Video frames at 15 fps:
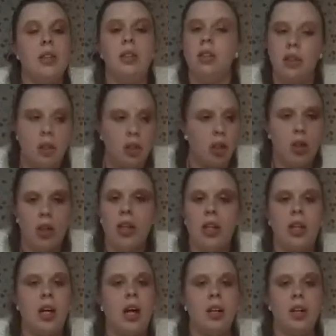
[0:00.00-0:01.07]
learning the
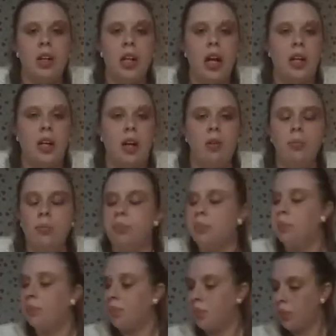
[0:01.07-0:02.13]
color yellow,
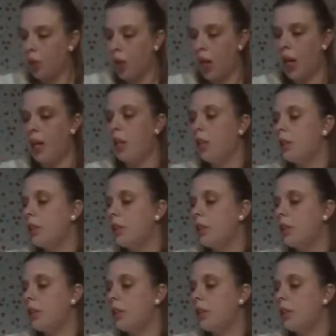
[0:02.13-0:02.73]
and you